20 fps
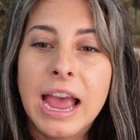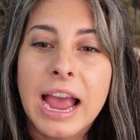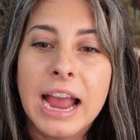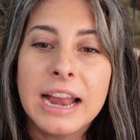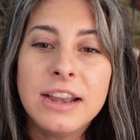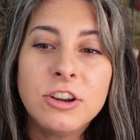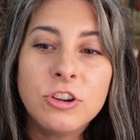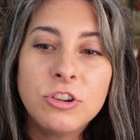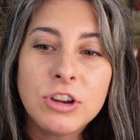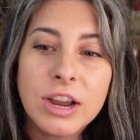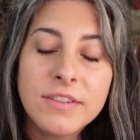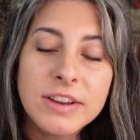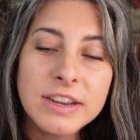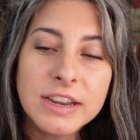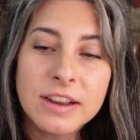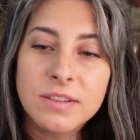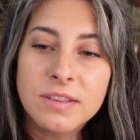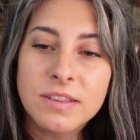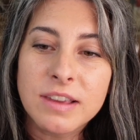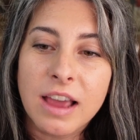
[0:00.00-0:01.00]
And you're driving
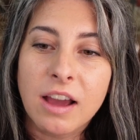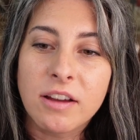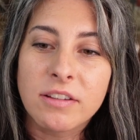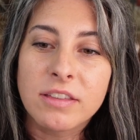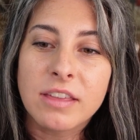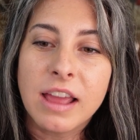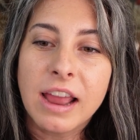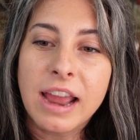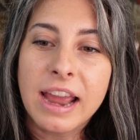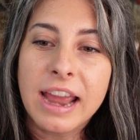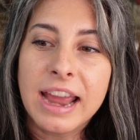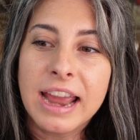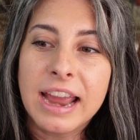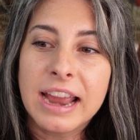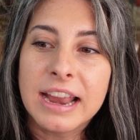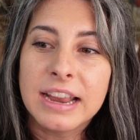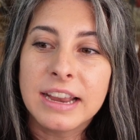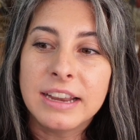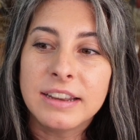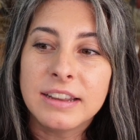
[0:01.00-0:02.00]
down south
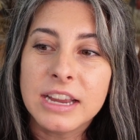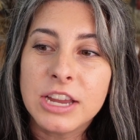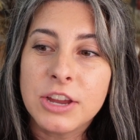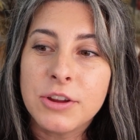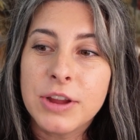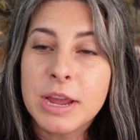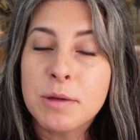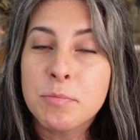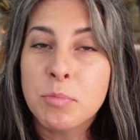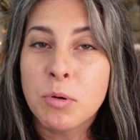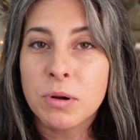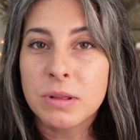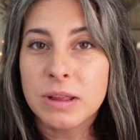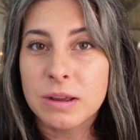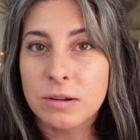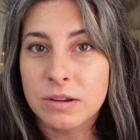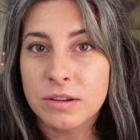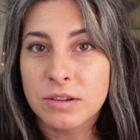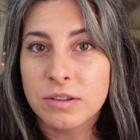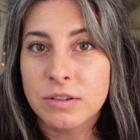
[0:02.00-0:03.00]
and like you hit
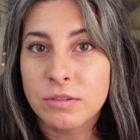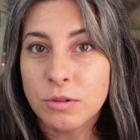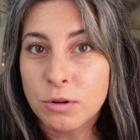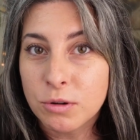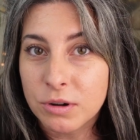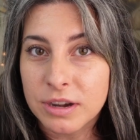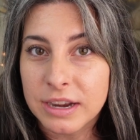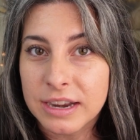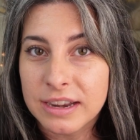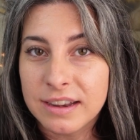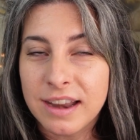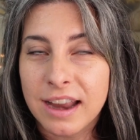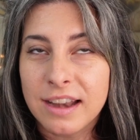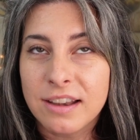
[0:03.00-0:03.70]
Portland, Oregon.